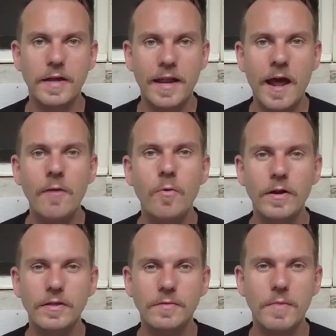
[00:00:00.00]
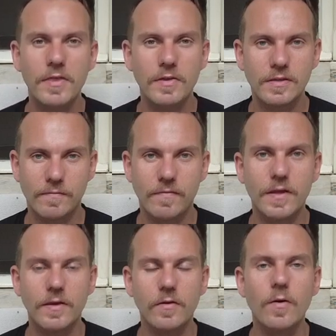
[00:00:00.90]
and I wanted to make this a
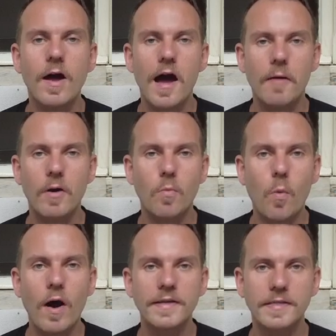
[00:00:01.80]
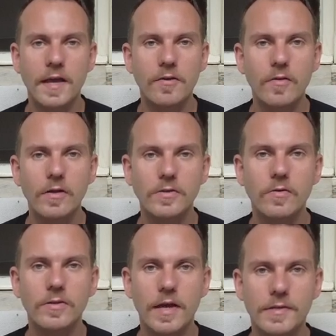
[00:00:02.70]
video about why
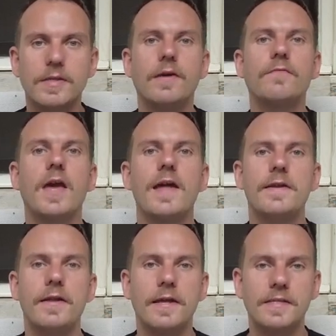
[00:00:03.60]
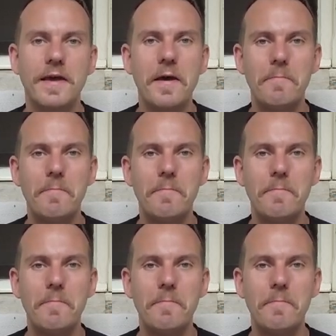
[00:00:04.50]
psychological testing of candidates